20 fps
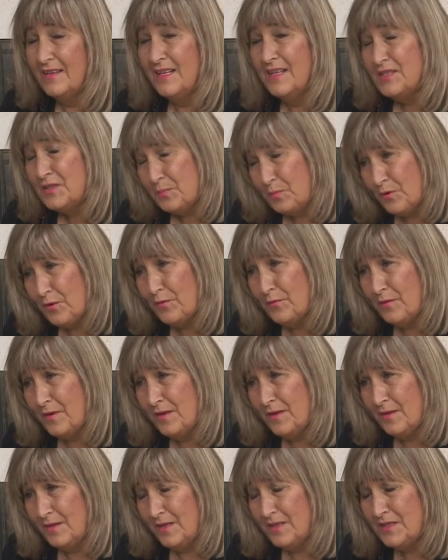
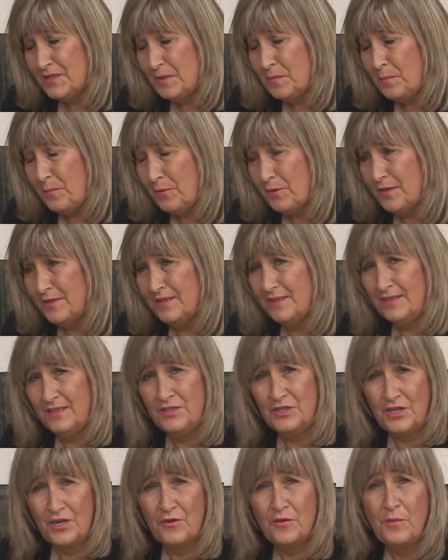it's important that the
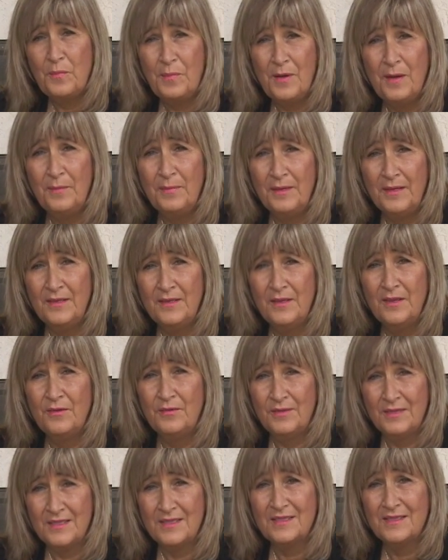general public
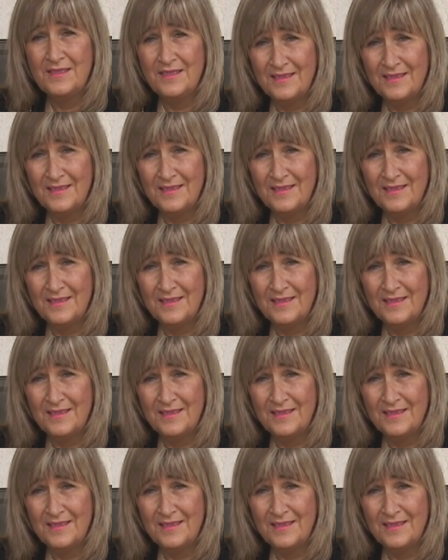know this,